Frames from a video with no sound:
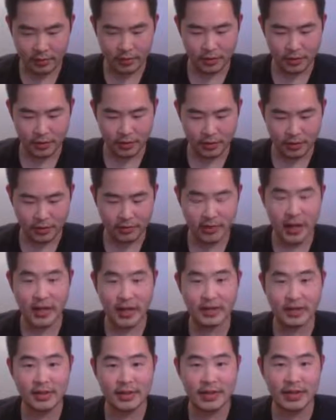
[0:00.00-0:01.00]
gonna
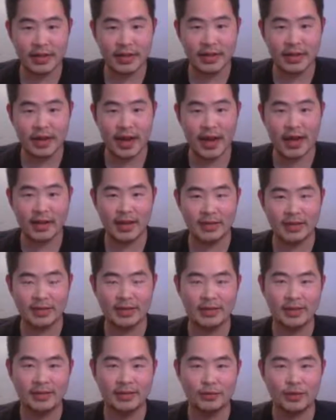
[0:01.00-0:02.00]
grant
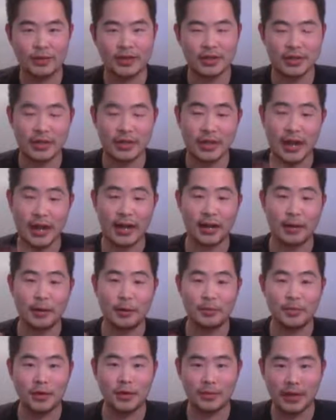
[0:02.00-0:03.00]
enhance, which is attack
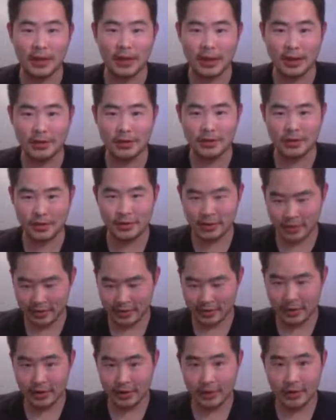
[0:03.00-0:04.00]
up on my character.
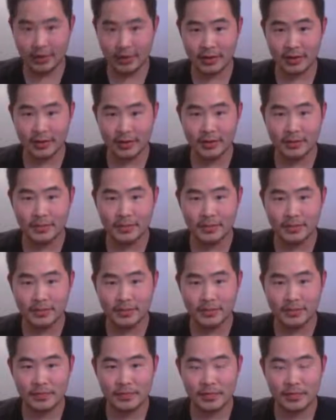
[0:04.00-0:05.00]

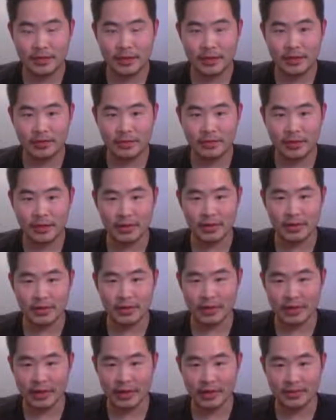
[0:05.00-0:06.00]
And when
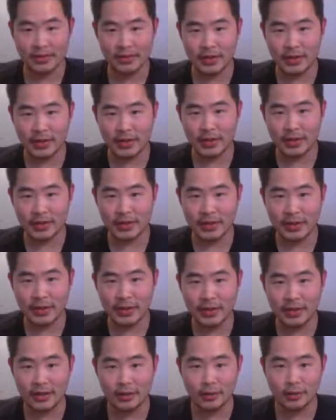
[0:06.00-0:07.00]
Dylan SP gets
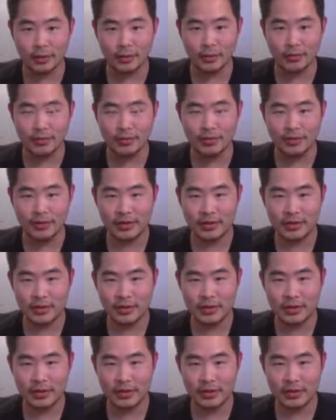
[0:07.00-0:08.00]
healed,
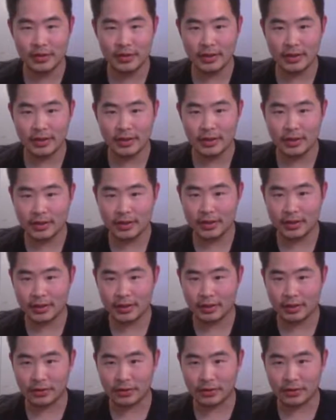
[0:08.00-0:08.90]
he